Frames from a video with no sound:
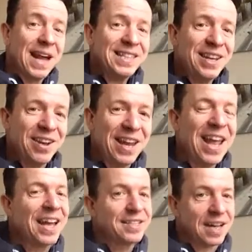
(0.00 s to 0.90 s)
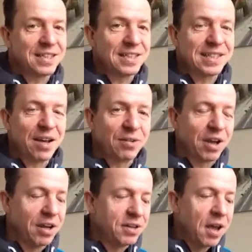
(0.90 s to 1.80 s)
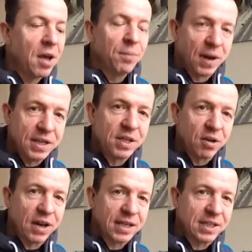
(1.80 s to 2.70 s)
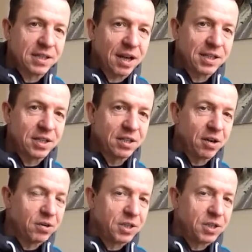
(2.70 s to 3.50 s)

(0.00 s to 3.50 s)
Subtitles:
As you can hear, it doesn't sound good, but is a good exercise to do.